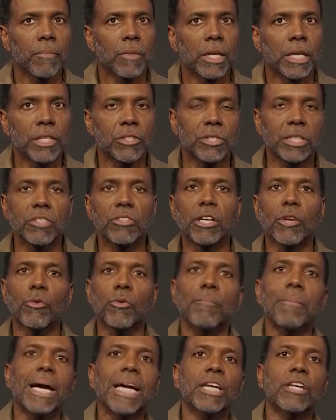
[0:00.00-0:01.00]
He said, there
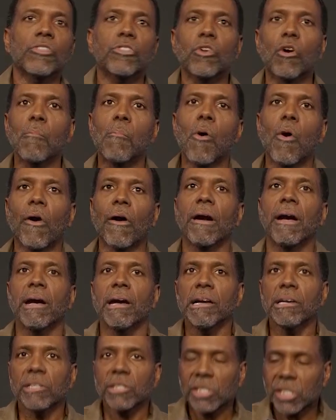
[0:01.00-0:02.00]
remaineth no more
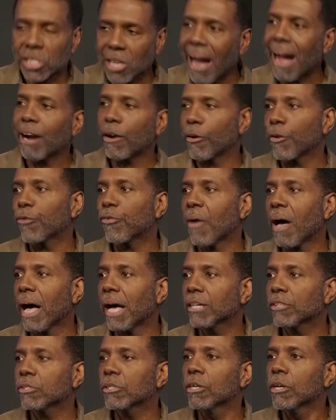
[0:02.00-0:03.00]

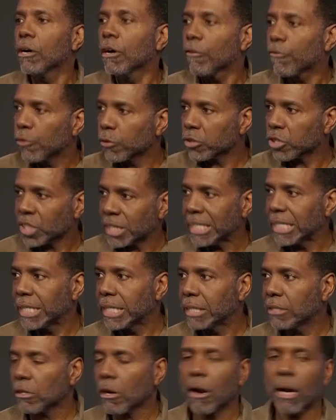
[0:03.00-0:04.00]
sacrifice for
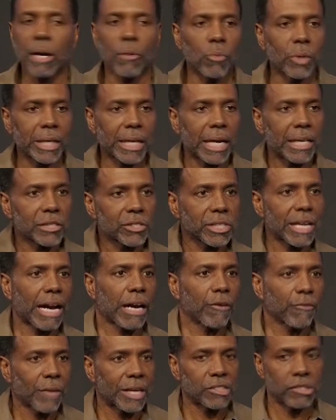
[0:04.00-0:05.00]
sins. All right, what kind of
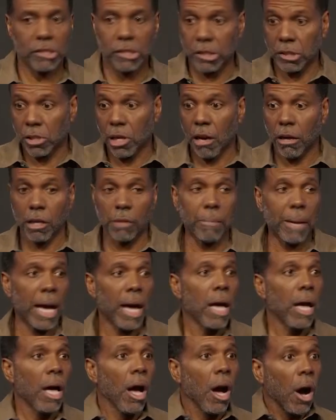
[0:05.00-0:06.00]
sacrifices? Is he talking about
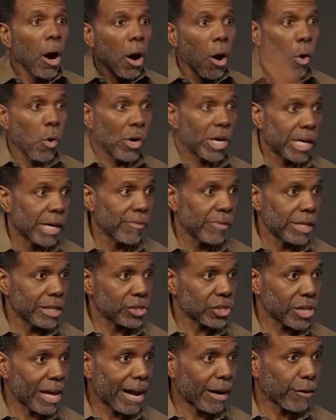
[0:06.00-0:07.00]
old covenant
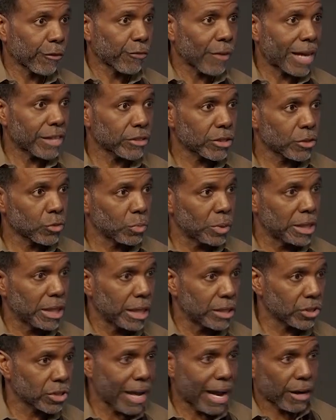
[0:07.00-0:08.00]
sacrifices when they
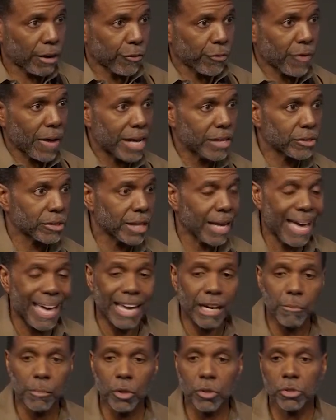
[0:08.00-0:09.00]
sacrificed the
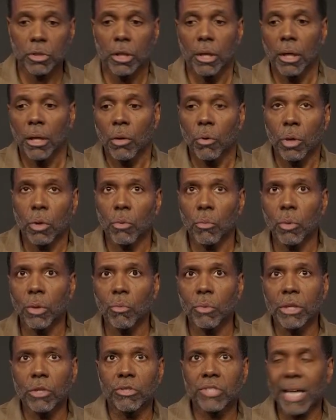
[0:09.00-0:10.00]
animals?
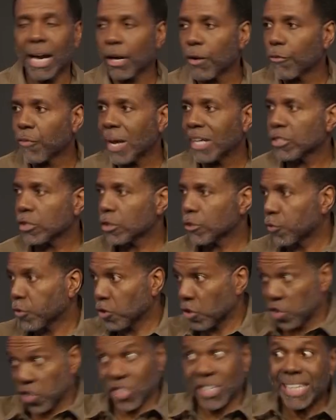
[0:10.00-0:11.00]
What sacrifices for
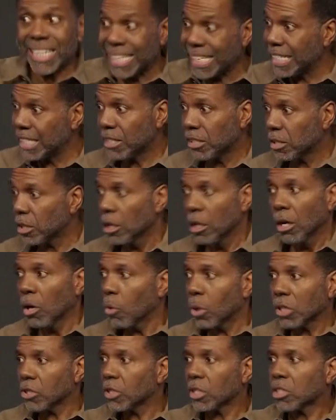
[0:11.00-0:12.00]
sins?
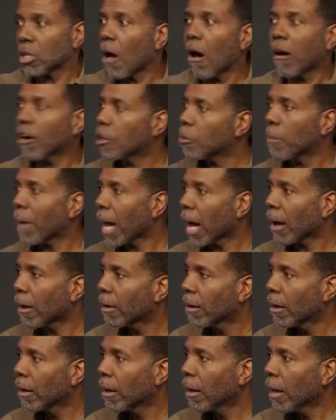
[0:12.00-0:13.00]
What is he talking about?
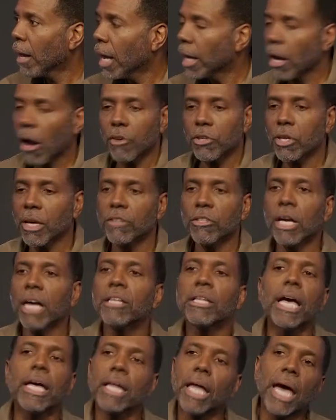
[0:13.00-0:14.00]

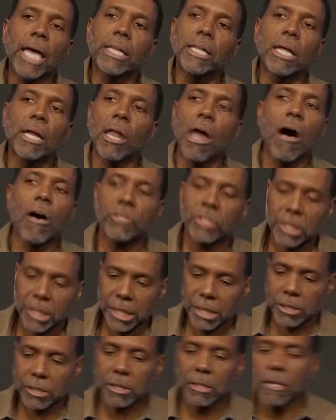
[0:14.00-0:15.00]
And the law
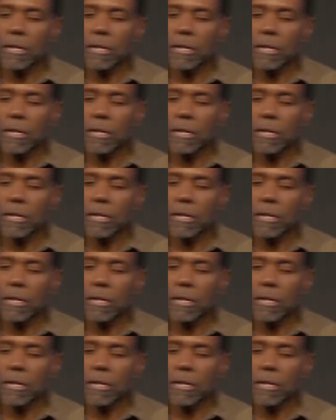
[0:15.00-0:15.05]
says,